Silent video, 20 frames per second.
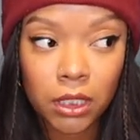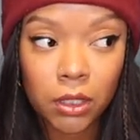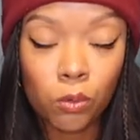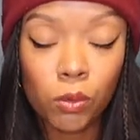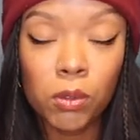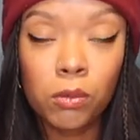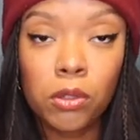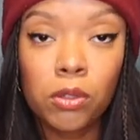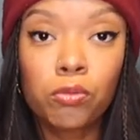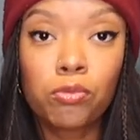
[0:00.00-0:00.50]

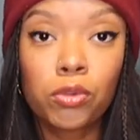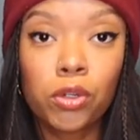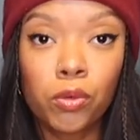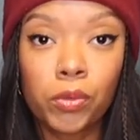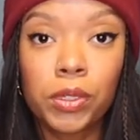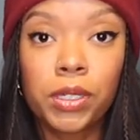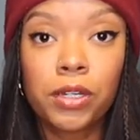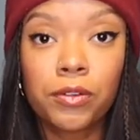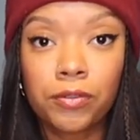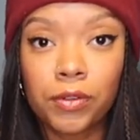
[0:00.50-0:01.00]
we will
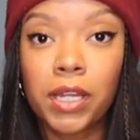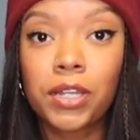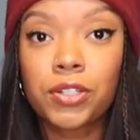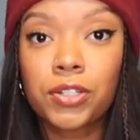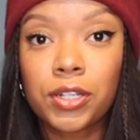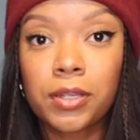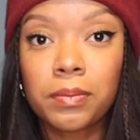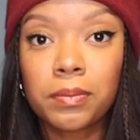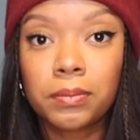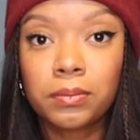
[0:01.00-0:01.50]
ruin a
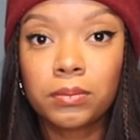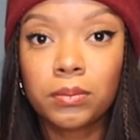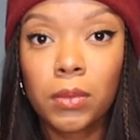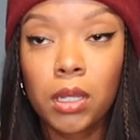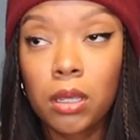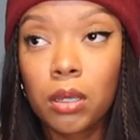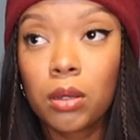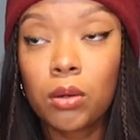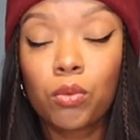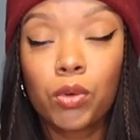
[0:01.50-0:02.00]
friendship.
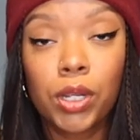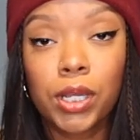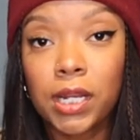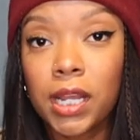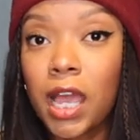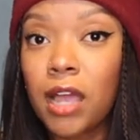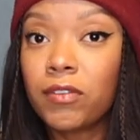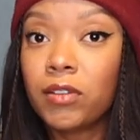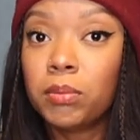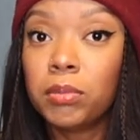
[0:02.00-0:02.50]
We're gonna
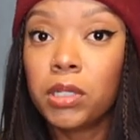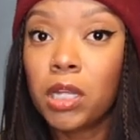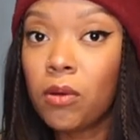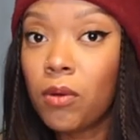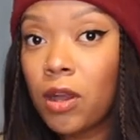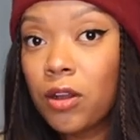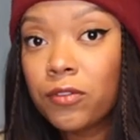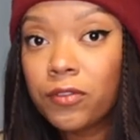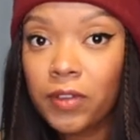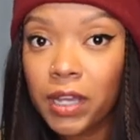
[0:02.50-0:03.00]
have a
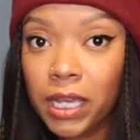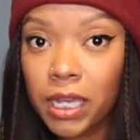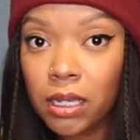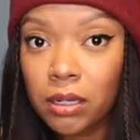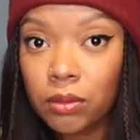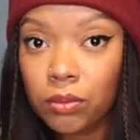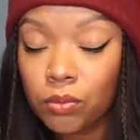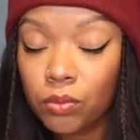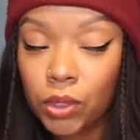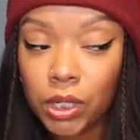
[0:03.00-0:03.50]
blowout
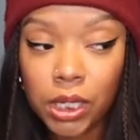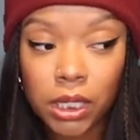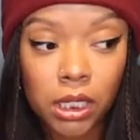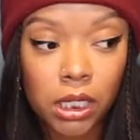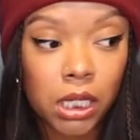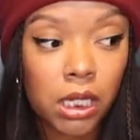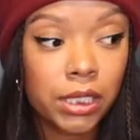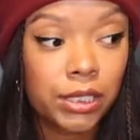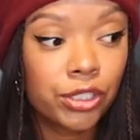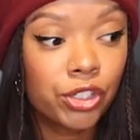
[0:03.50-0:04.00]
fight. We're gonna
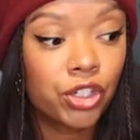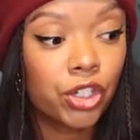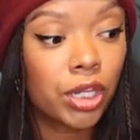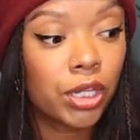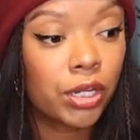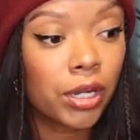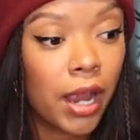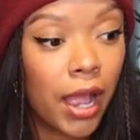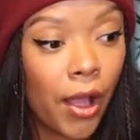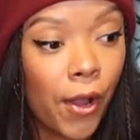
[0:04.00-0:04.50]
cuss each
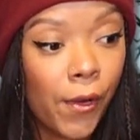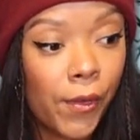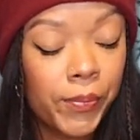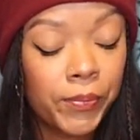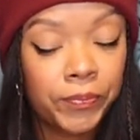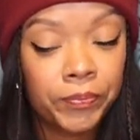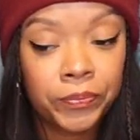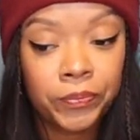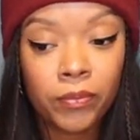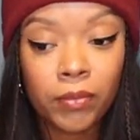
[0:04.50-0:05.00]
other
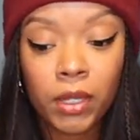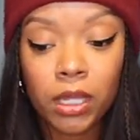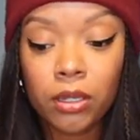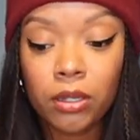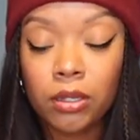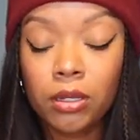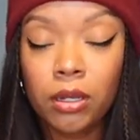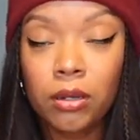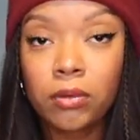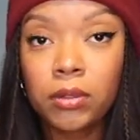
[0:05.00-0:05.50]
out.
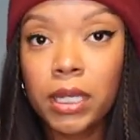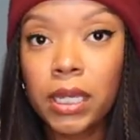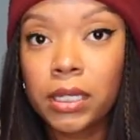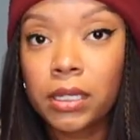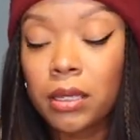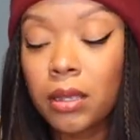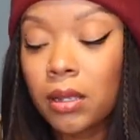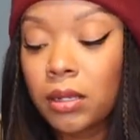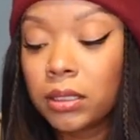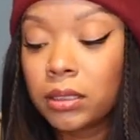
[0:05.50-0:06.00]
You know, like,
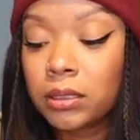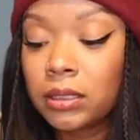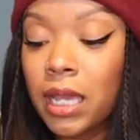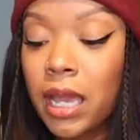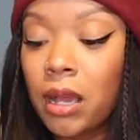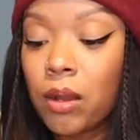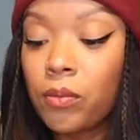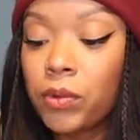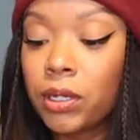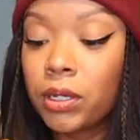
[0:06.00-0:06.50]

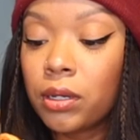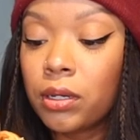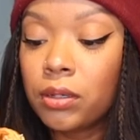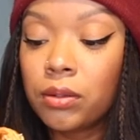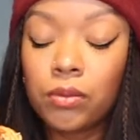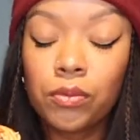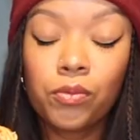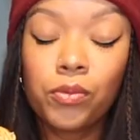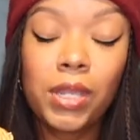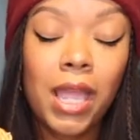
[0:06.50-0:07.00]
yeah,
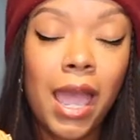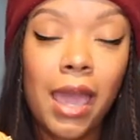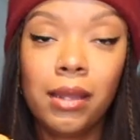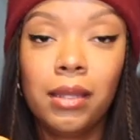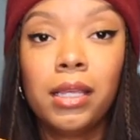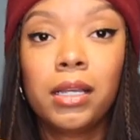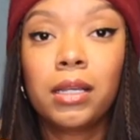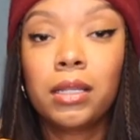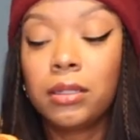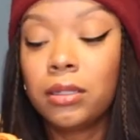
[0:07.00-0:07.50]
we had
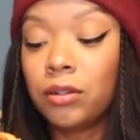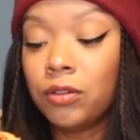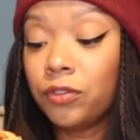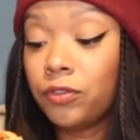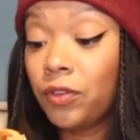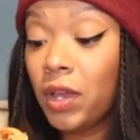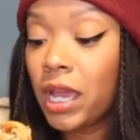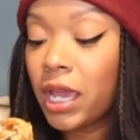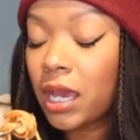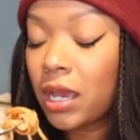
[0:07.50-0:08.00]
like a little
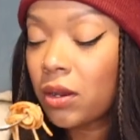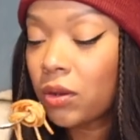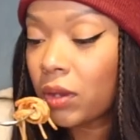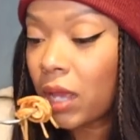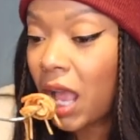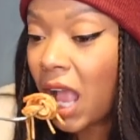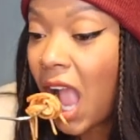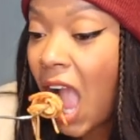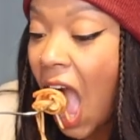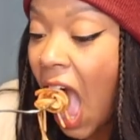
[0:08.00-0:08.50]
fight,
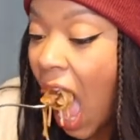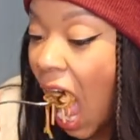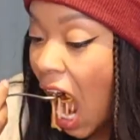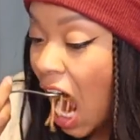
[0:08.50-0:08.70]
okay?